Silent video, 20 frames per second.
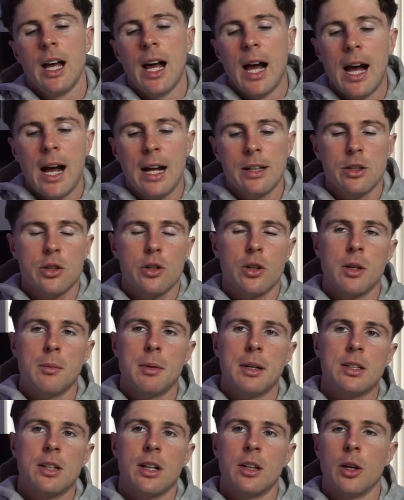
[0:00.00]
and it's going to
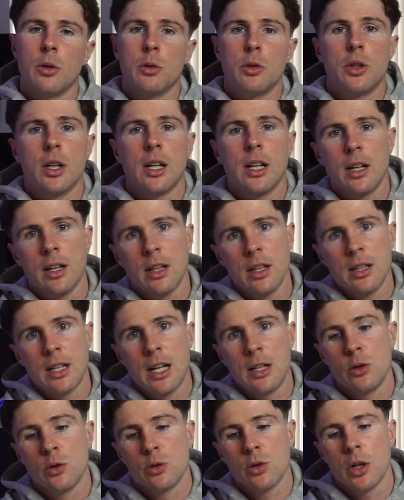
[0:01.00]
basically allow you to kind of
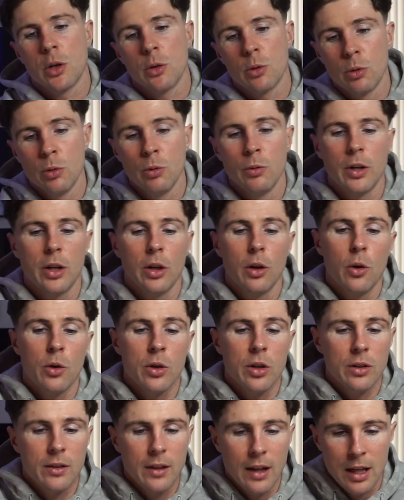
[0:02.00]
continuously grow for a
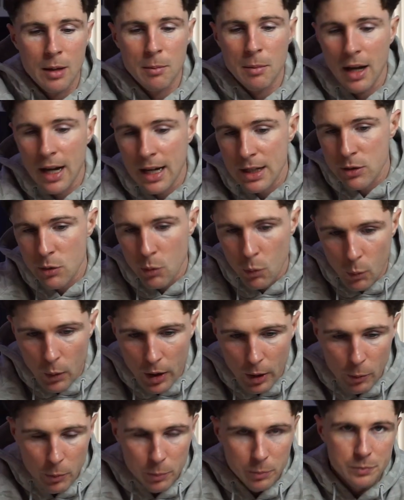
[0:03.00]
longer time as
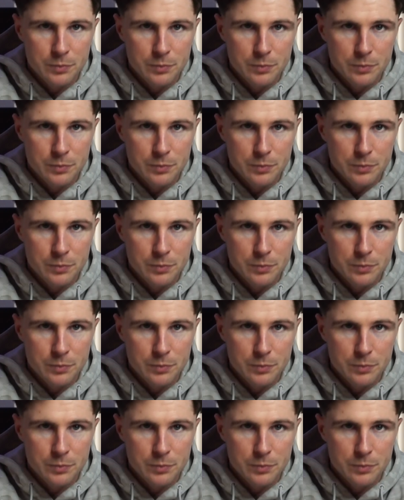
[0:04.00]
well.